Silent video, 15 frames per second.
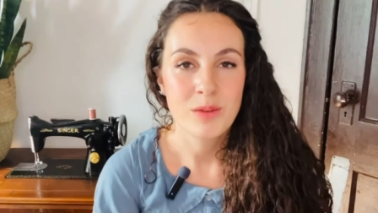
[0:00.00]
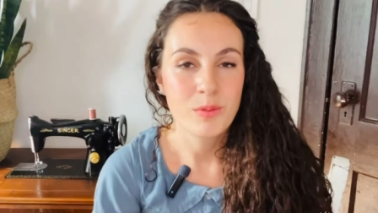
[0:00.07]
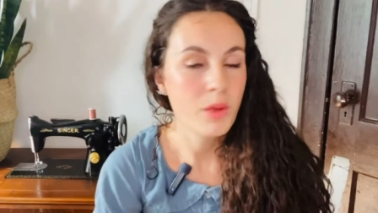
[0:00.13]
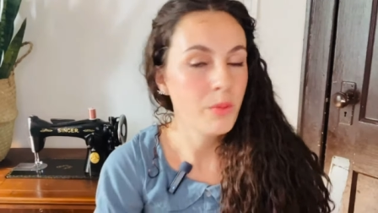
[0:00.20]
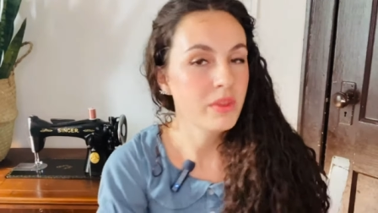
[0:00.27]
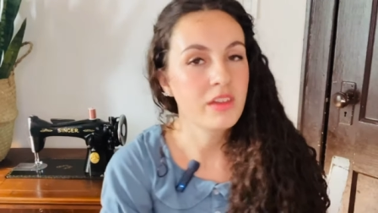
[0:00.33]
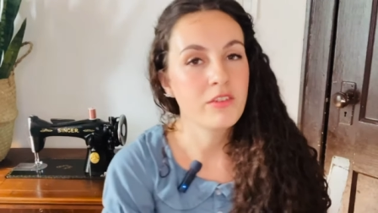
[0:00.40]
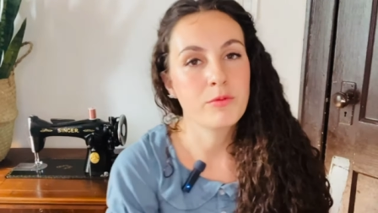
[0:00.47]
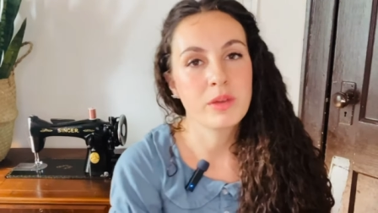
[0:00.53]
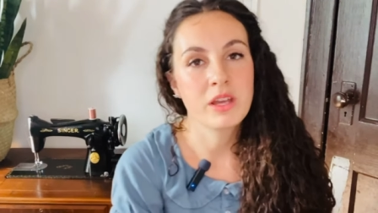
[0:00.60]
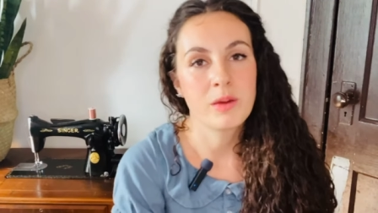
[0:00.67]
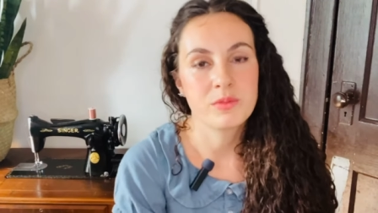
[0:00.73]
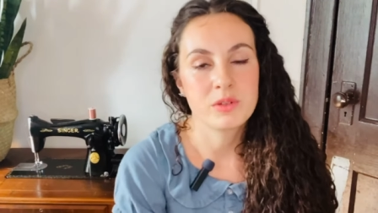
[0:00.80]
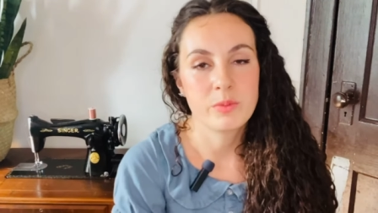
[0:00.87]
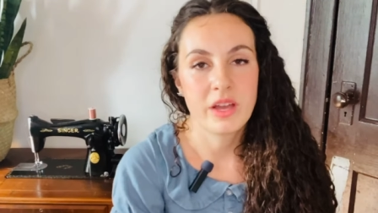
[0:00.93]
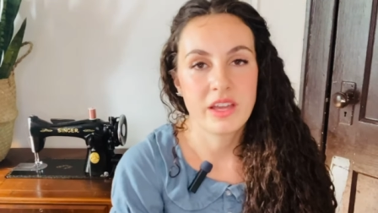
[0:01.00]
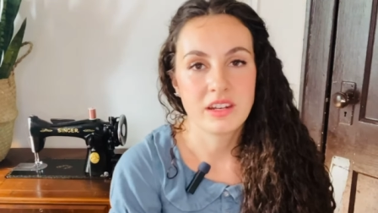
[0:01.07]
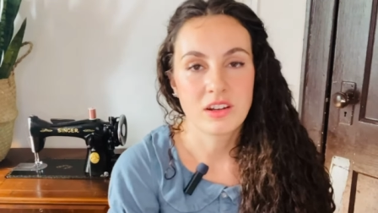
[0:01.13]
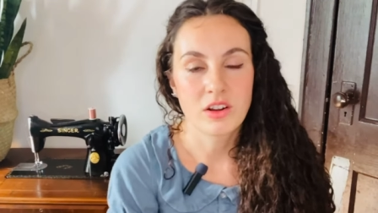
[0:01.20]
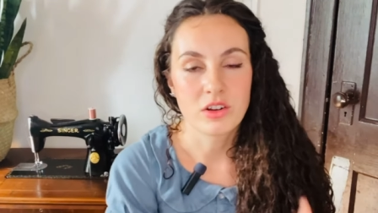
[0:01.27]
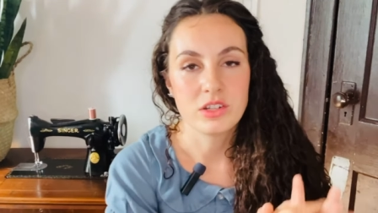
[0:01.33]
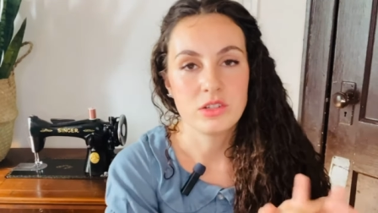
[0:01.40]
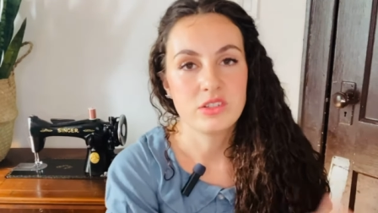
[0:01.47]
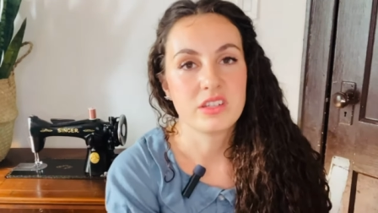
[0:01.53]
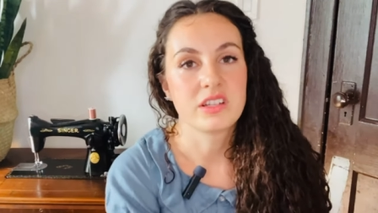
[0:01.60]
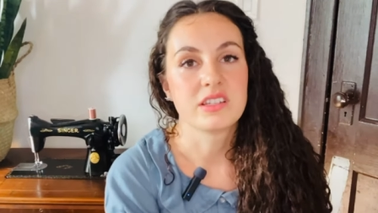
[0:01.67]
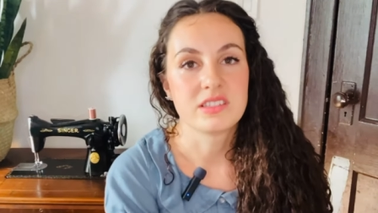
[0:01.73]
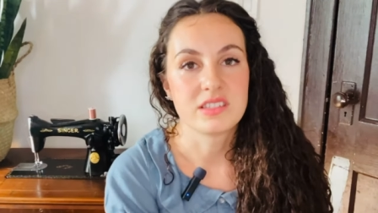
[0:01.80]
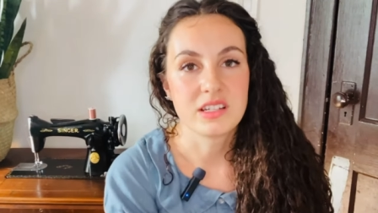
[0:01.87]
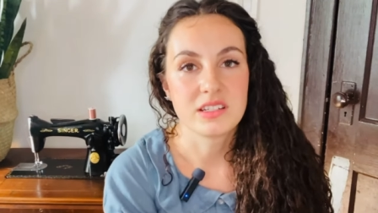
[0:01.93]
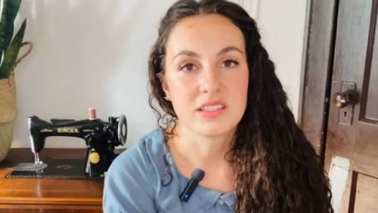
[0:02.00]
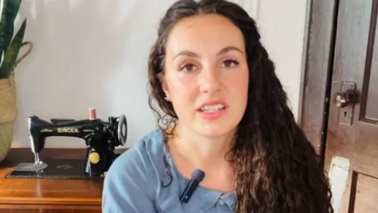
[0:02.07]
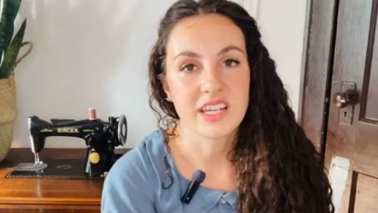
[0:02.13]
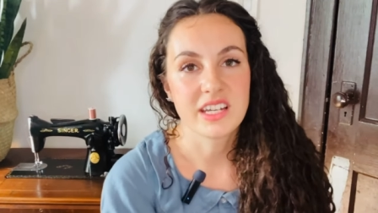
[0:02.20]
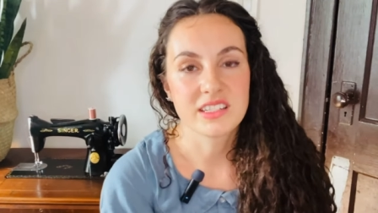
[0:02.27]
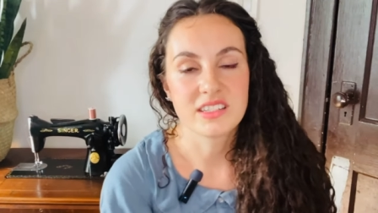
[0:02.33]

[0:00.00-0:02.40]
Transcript: maybe they've become dependent on using a zigzag to